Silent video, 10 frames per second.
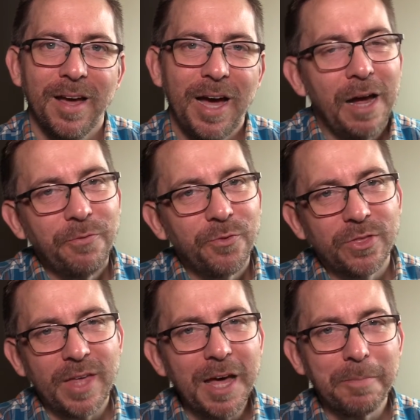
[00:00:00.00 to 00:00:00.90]
I've
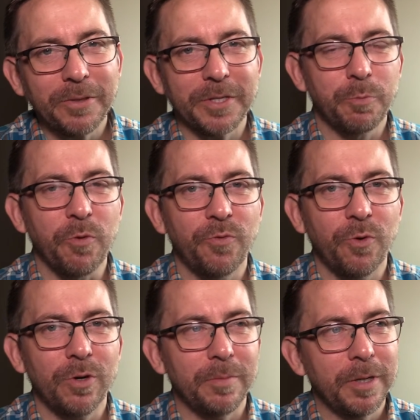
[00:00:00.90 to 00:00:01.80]
thought about this
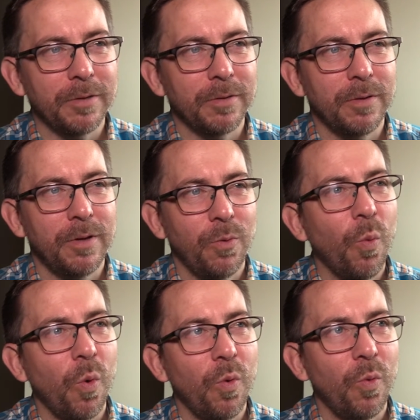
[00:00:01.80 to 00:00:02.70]
before, about
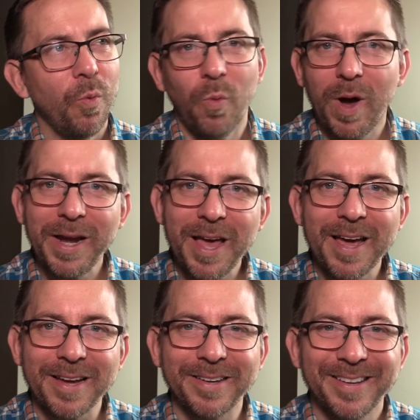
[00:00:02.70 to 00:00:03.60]
why
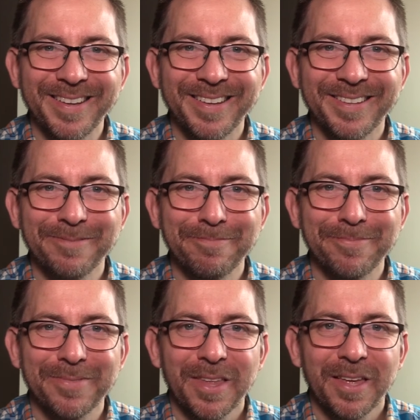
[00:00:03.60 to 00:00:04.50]
not?
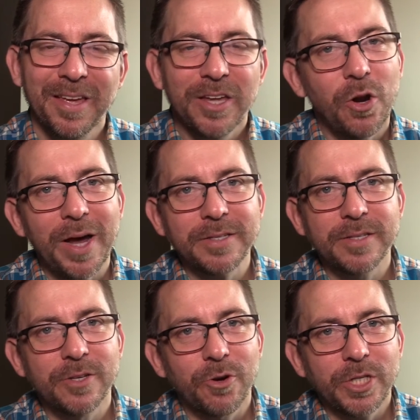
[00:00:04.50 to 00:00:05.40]
You know,
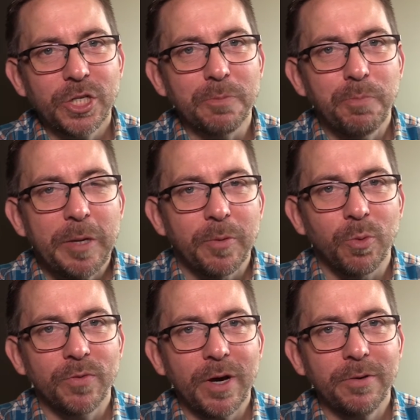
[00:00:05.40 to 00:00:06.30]
as Christian people,
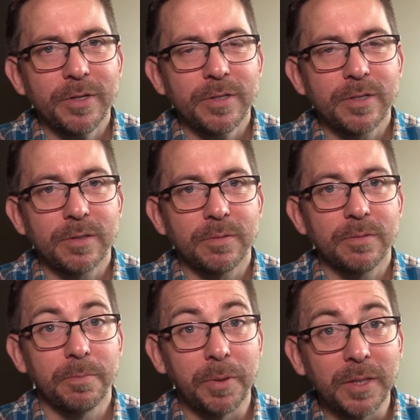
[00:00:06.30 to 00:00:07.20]
we've always
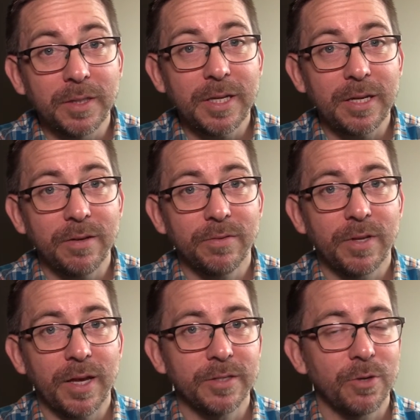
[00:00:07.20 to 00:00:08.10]
believed,
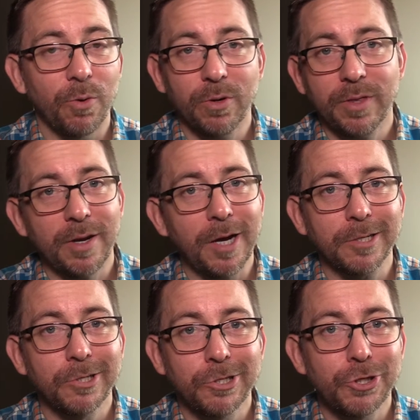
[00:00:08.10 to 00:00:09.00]
as the
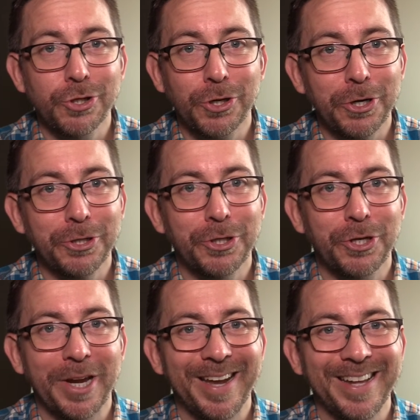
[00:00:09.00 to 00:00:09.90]
Orthodox
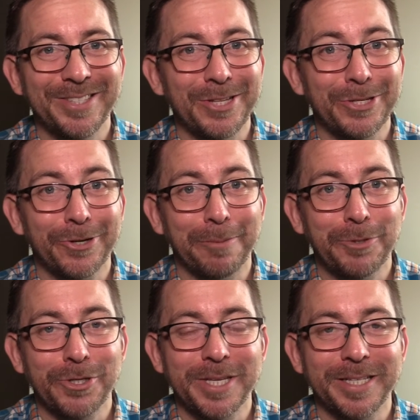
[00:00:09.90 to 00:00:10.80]
Church and as the
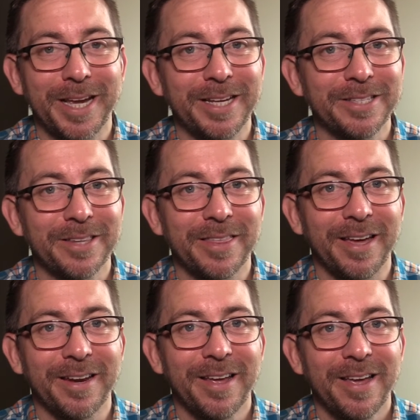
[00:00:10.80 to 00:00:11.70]
Scriptures attest, that